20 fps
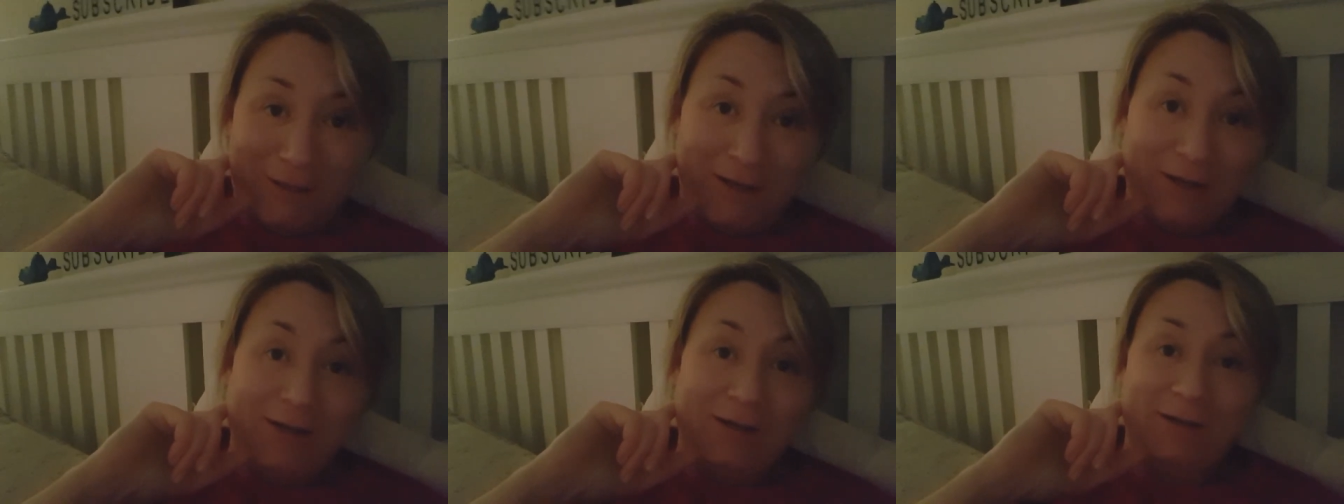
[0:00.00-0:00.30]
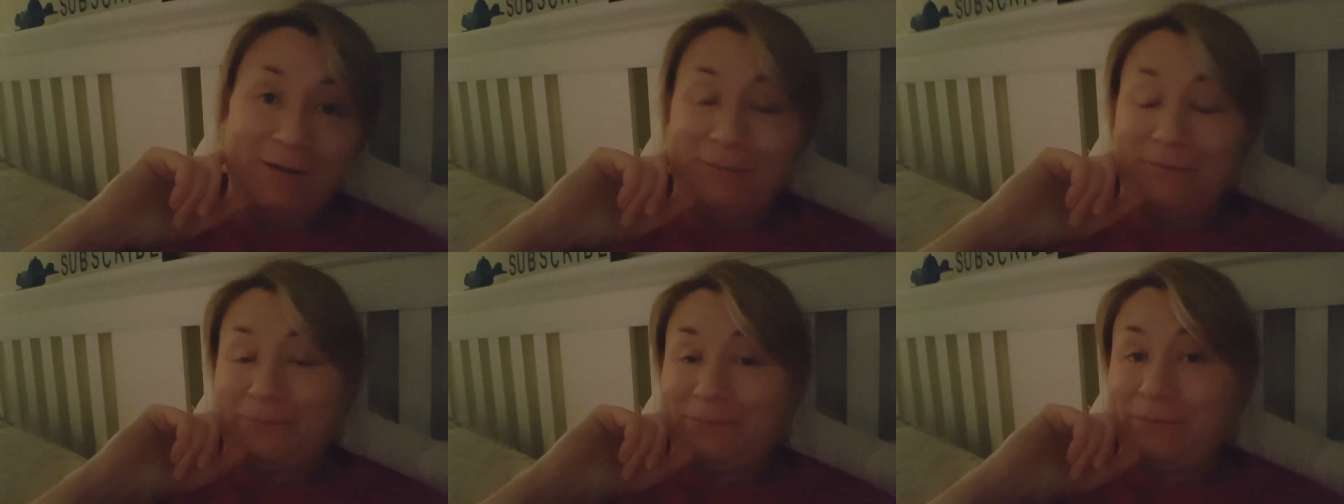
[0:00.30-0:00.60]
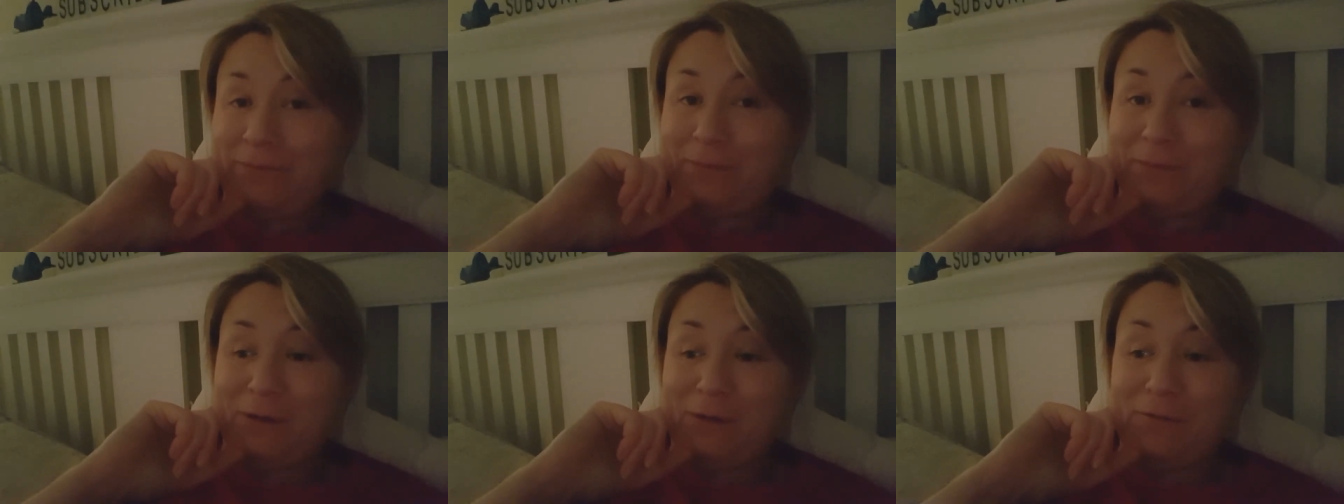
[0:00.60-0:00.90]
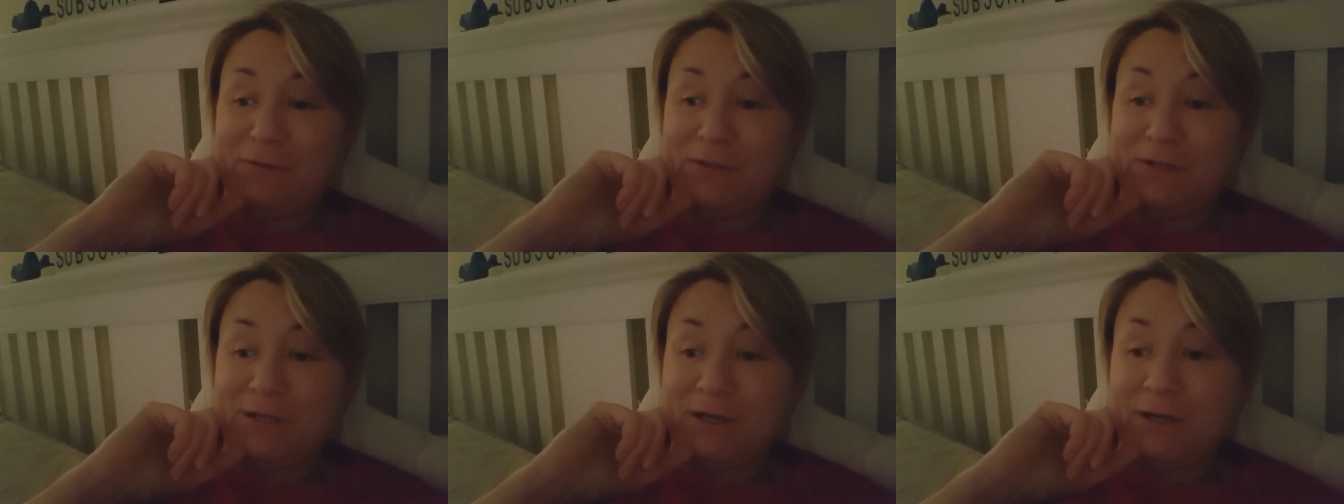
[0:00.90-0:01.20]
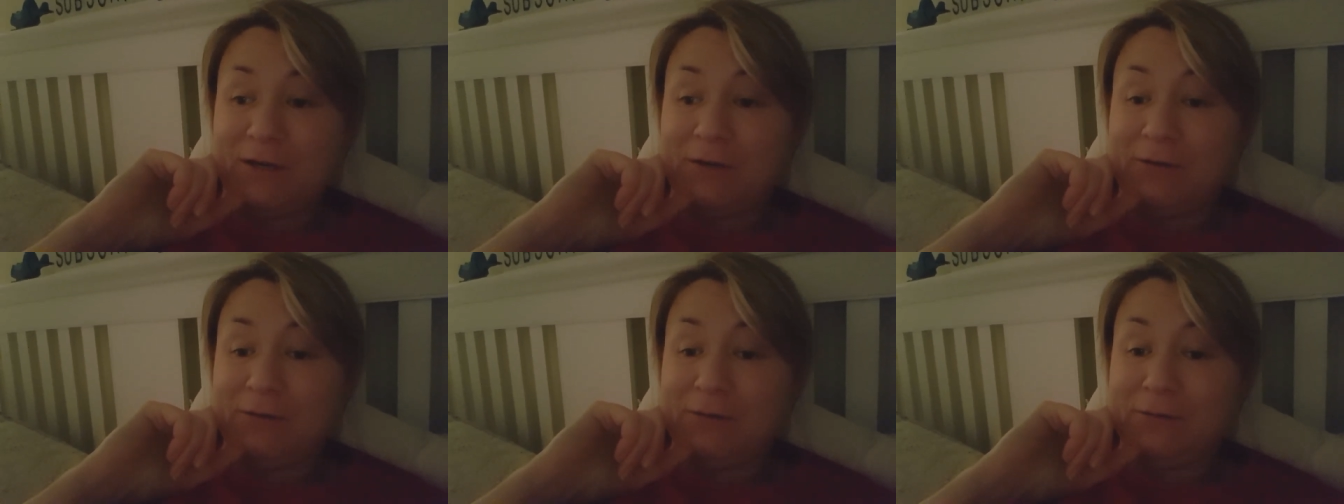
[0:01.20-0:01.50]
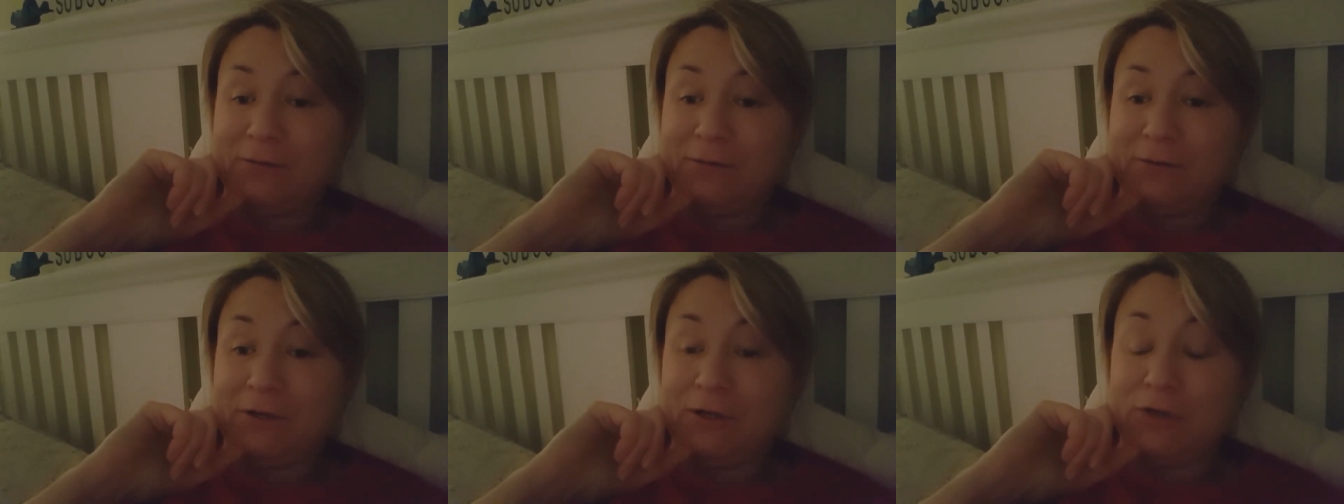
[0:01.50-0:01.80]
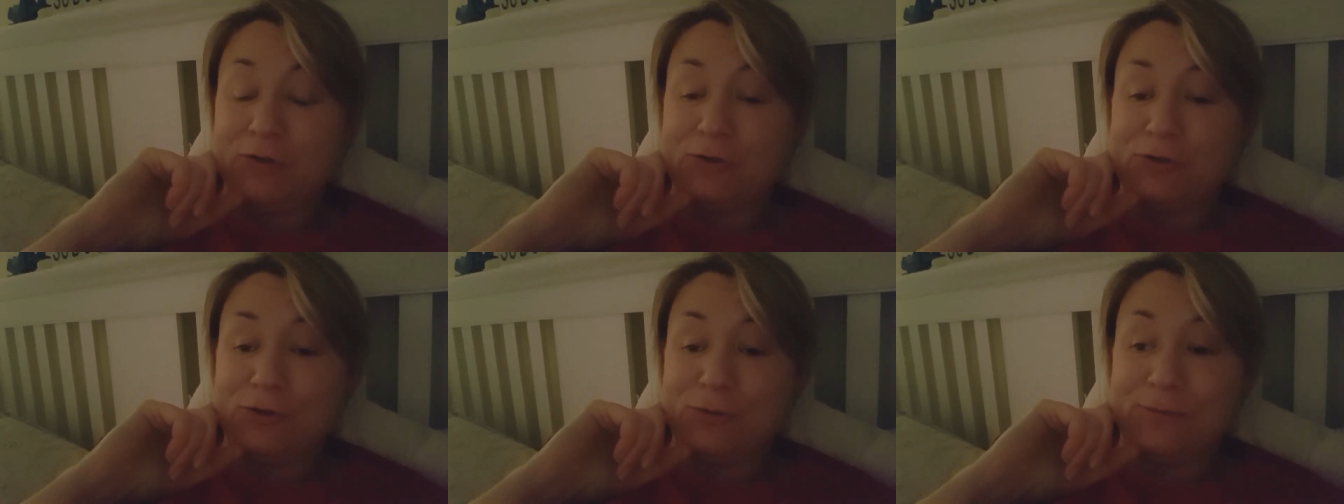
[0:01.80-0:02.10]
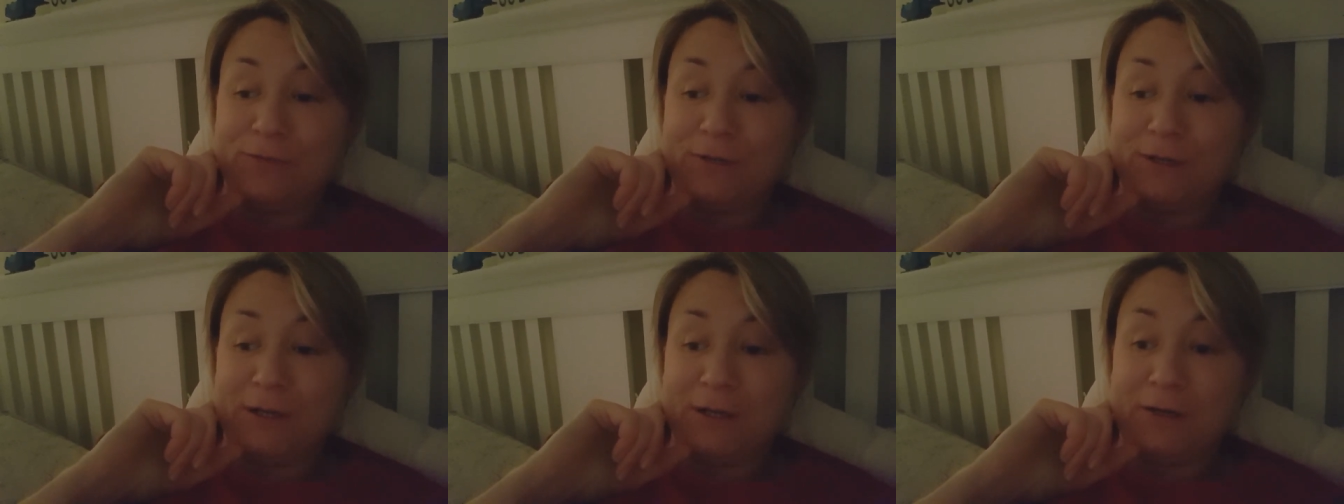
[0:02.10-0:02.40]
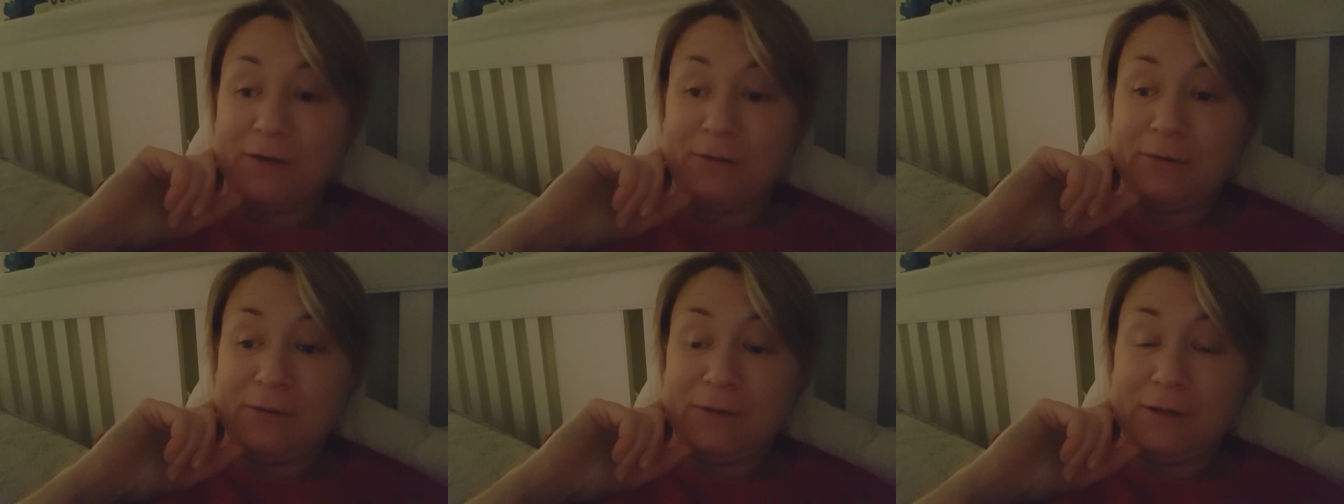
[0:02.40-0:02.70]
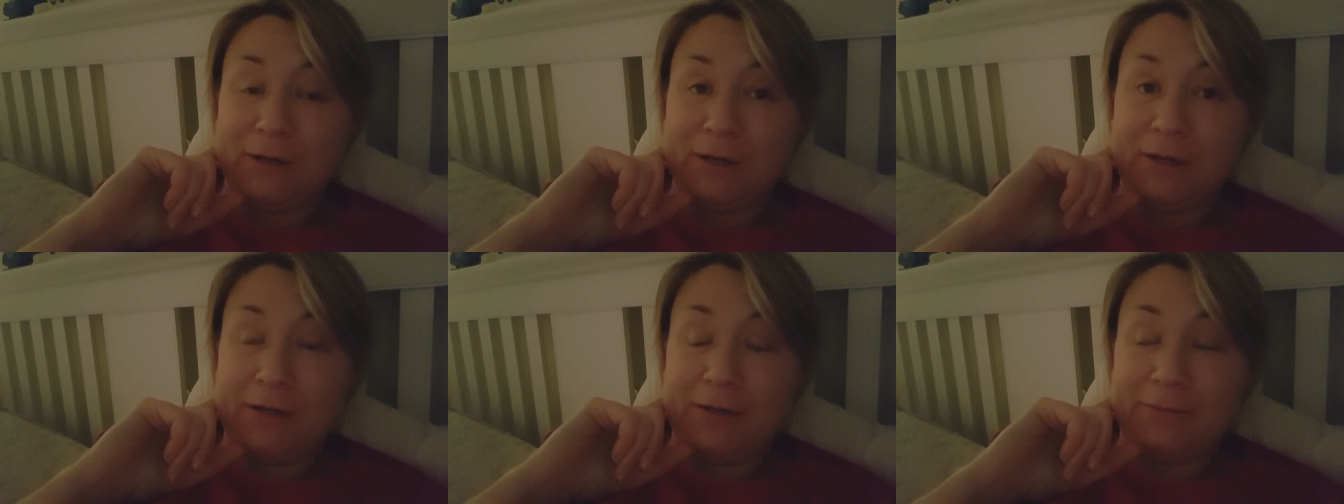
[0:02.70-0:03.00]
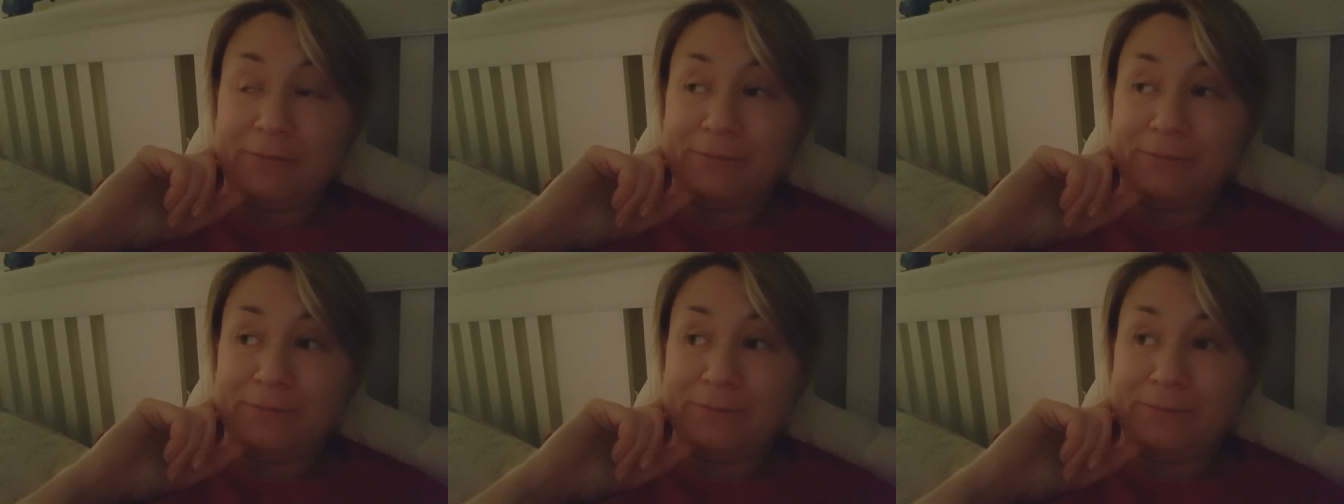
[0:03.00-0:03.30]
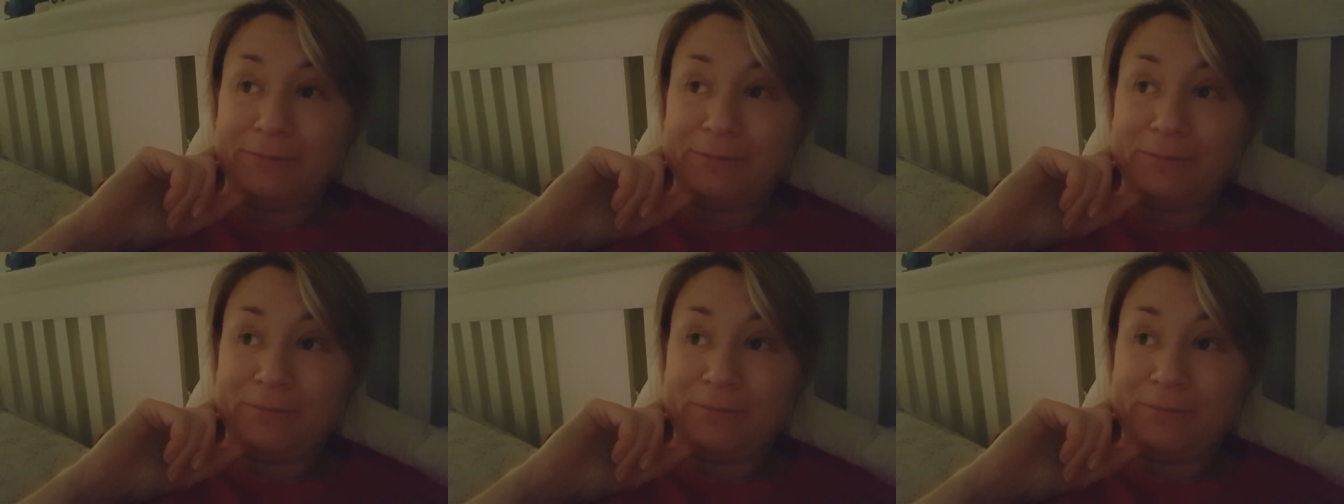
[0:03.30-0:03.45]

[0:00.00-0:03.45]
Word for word: um, a video, a YouTube video. Um,